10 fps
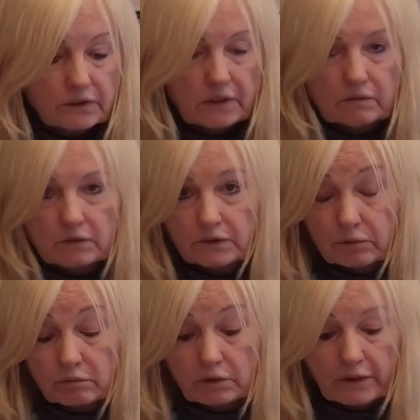out.
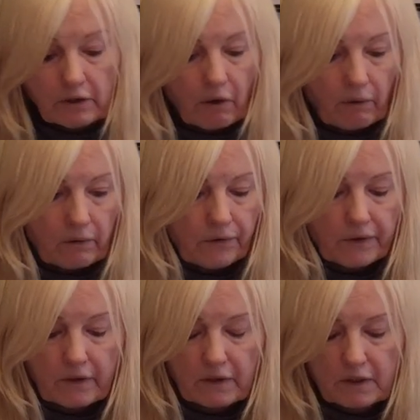It's really cold,
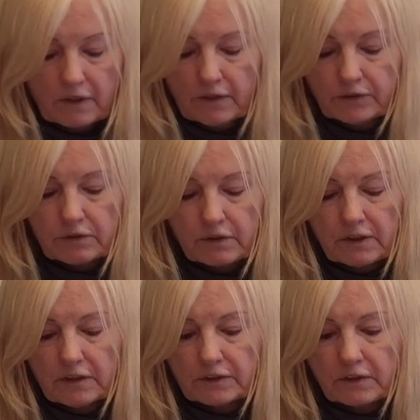so that
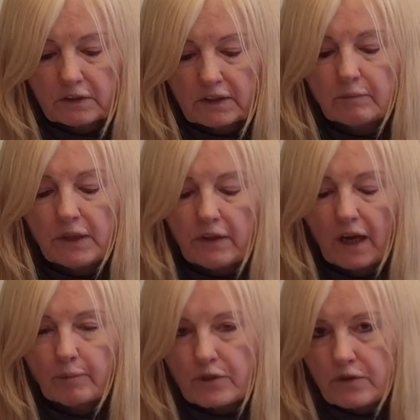it's going to give me the
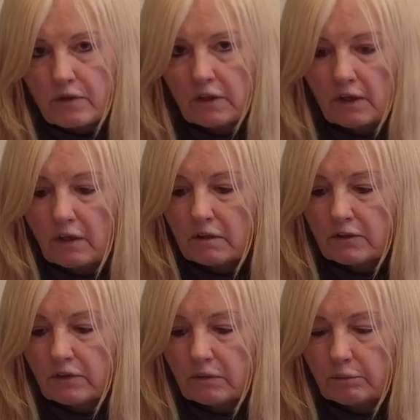opportunity
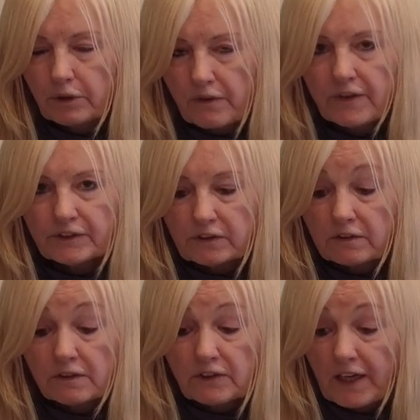to put this to
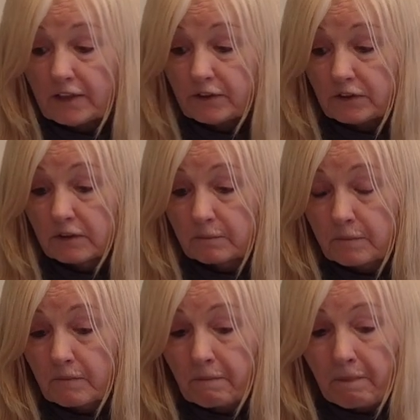the test.
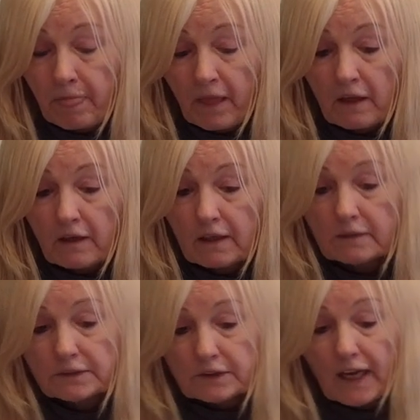
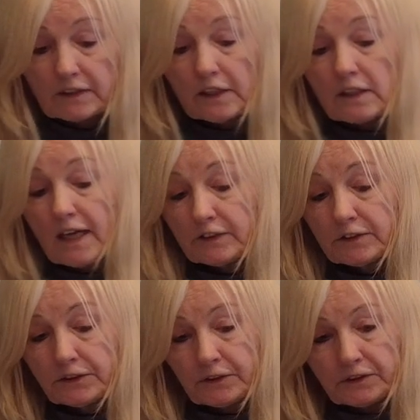And that's
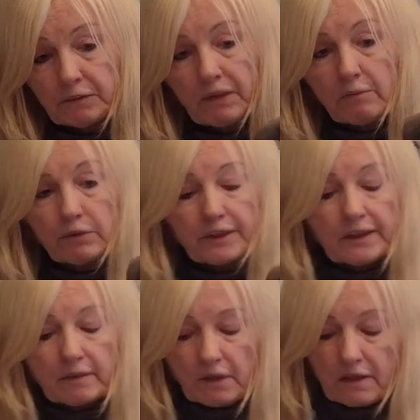the system I'm
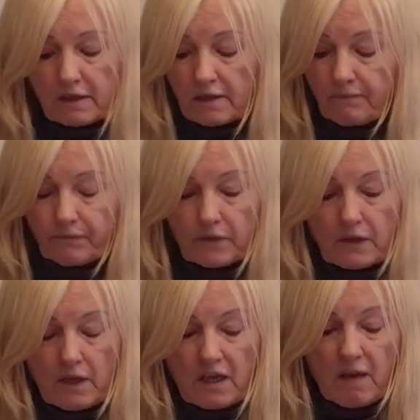bringing.
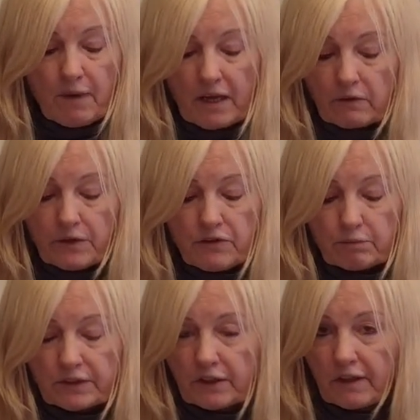Am I going to
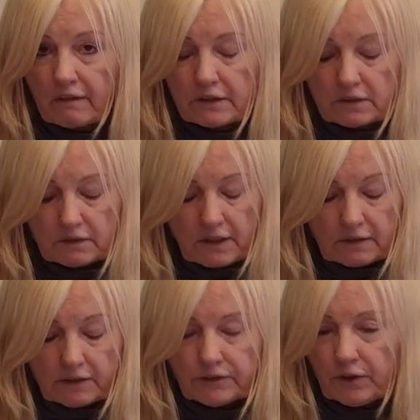bring the cover?
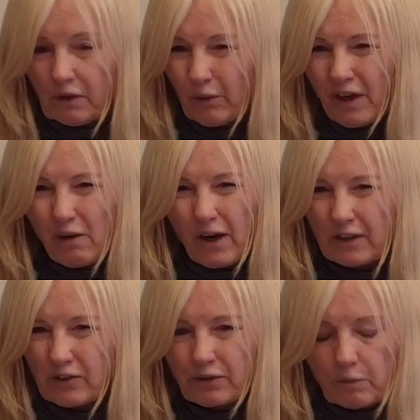Because, you know, we all want
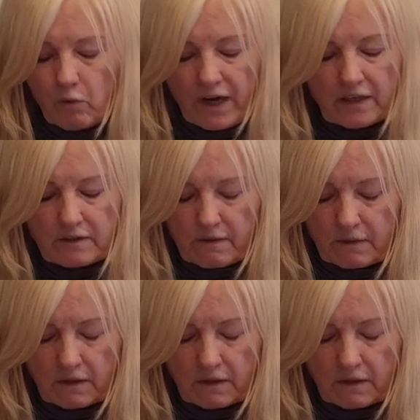to trim weight.